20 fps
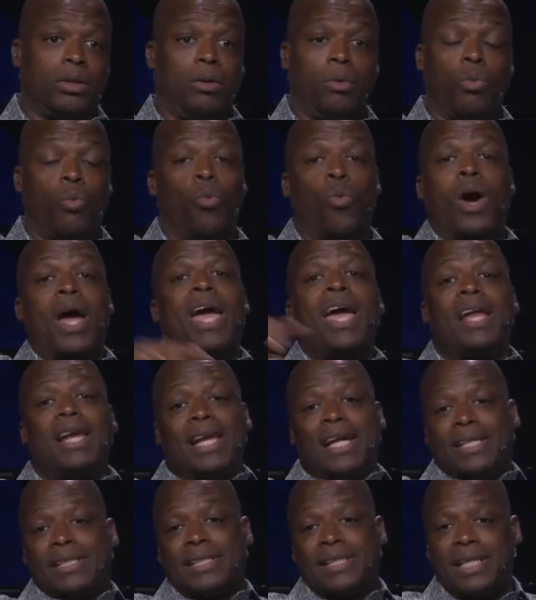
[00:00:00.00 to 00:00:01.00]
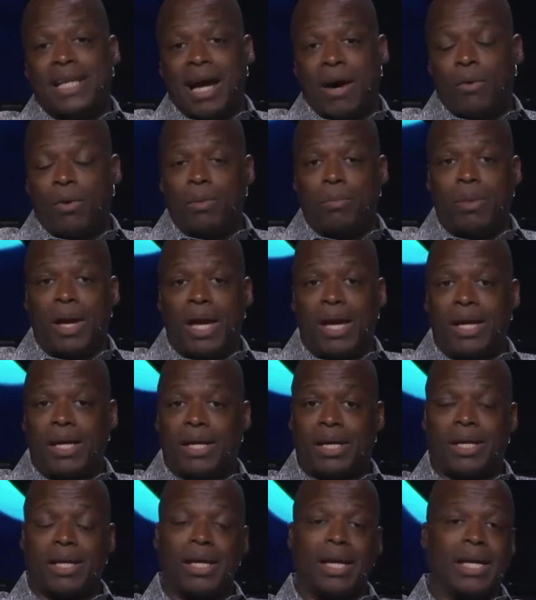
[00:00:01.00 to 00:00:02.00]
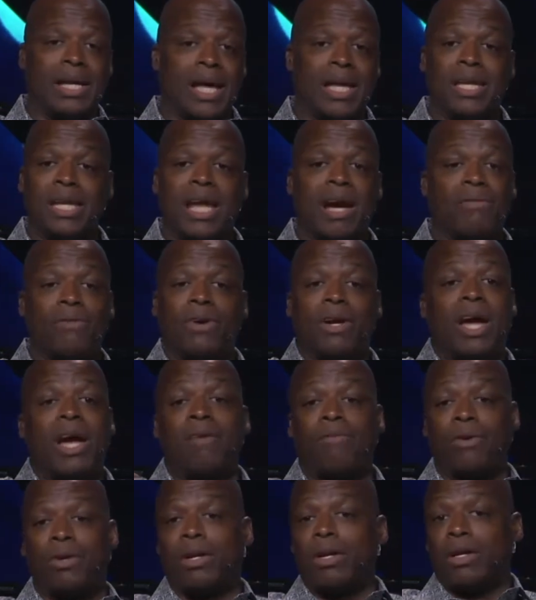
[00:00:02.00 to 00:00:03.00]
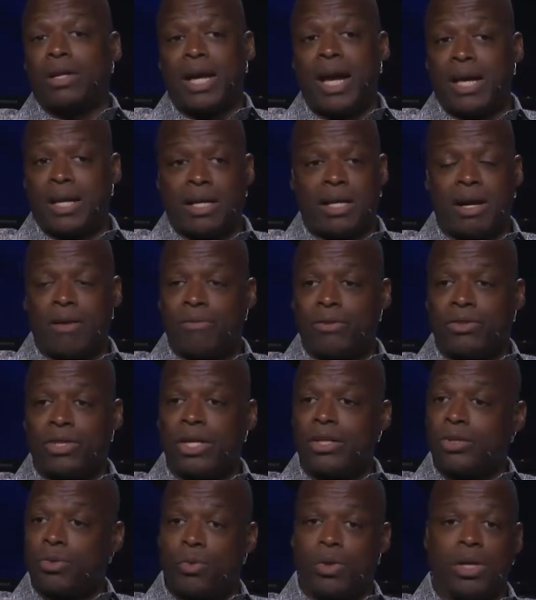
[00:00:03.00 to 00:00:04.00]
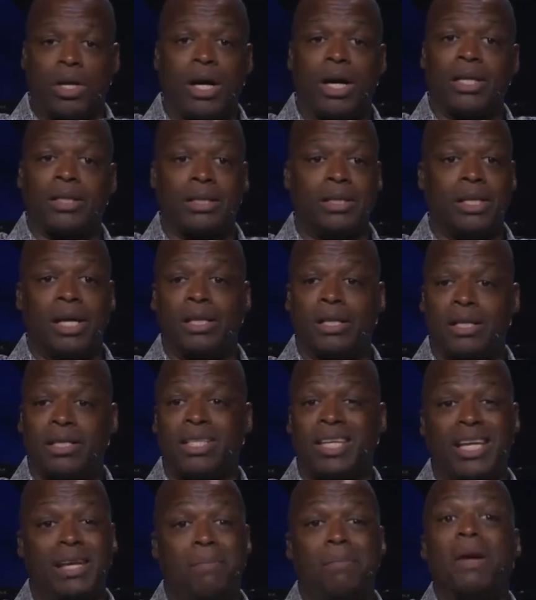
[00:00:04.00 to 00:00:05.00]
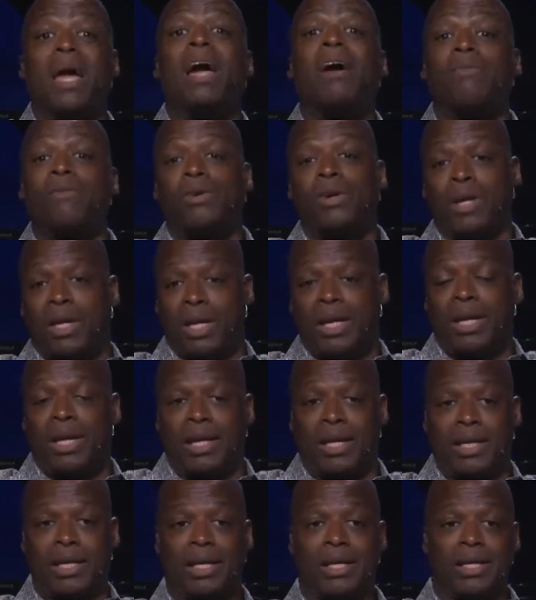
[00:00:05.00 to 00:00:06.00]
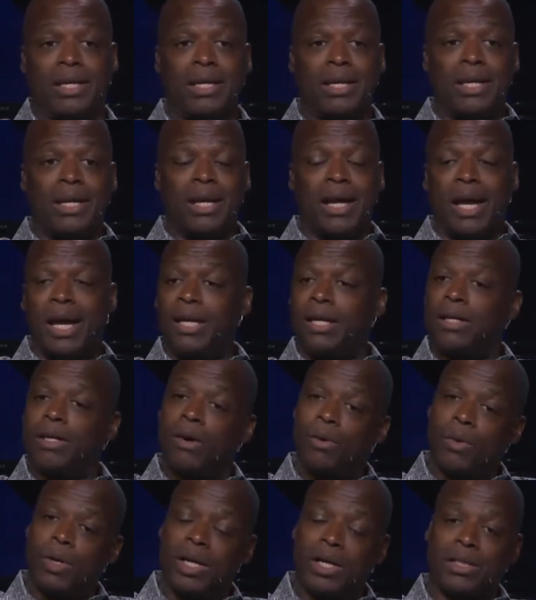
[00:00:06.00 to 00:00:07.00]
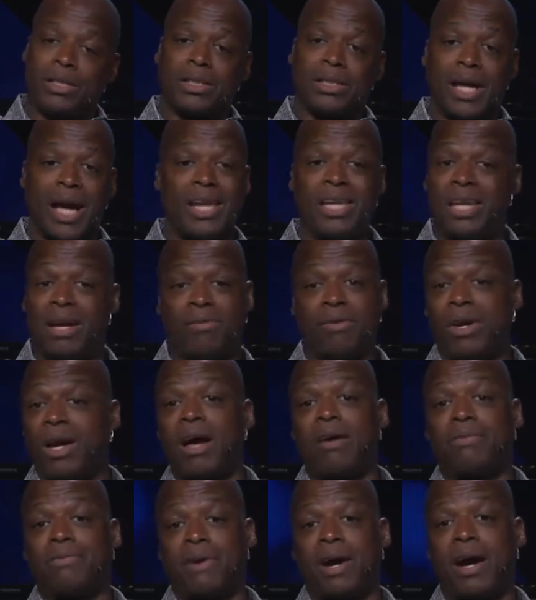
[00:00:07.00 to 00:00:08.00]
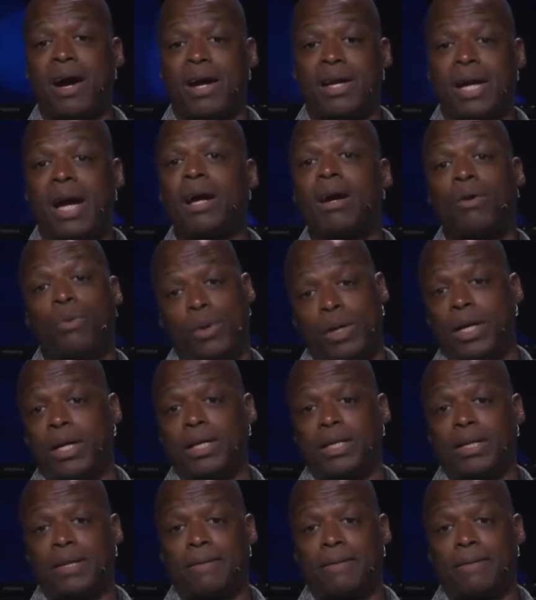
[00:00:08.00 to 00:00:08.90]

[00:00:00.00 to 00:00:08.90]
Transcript: way less than I would make, and I never ever had a conversation with a, another team ever again. And you know what else? I never got fired. I quit.